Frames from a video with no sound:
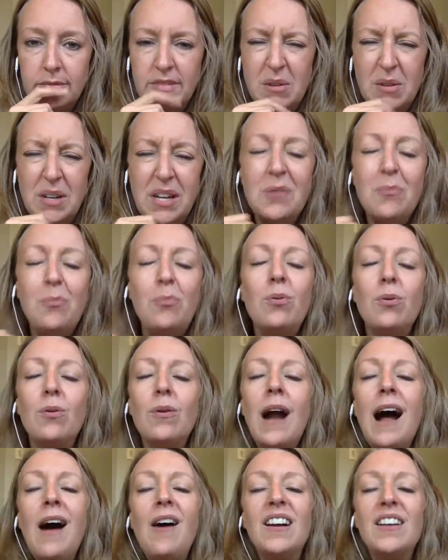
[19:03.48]
What are you
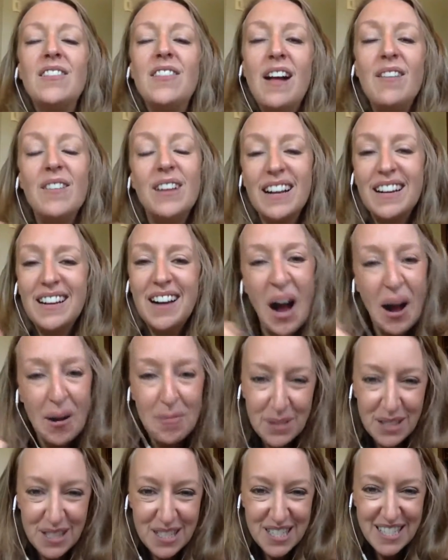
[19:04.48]
proud of having
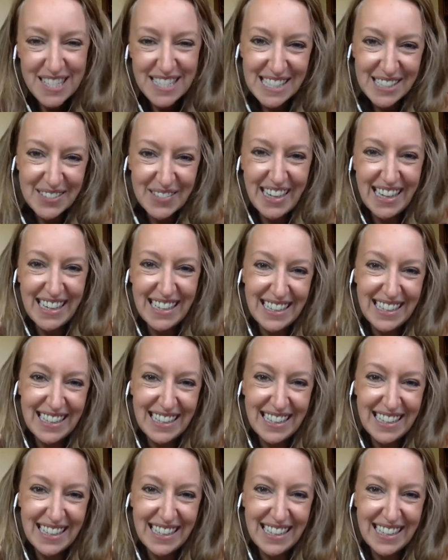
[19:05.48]
accomplished this week?